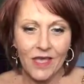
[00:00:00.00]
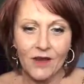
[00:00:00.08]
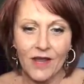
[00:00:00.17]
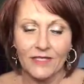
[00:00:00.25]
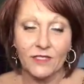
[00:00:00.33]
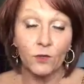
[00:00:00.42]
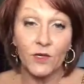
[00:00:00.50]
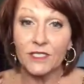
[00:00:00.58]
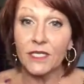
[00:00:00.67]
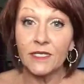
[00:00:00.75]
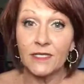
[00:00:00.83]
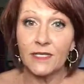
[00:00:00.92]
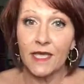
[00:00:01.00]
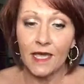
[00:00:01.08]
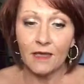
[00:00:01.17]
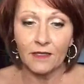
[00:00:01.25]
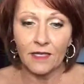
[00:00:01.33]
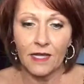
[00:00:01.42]
All right, so once I did the
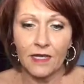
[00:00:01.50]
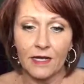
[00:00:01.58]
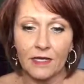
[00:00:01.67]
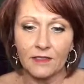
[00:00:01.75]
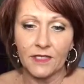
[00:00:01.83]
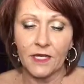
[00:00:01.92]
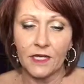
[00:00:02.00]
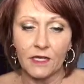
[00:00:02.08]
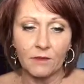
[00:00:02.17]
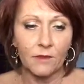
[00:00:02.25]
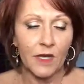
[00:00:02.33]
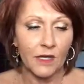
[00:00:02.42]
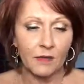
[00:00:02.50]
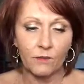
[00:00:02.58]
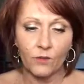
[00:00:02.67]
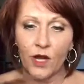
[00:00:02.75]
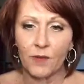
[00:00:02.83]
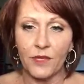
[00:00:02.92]
outline, I'll take my
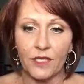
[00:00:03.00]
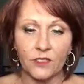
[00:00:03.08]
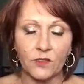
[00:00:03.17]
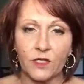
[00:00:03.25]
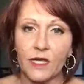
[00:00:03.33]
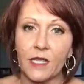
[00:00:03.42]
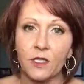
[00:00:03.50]
brow pencil, and I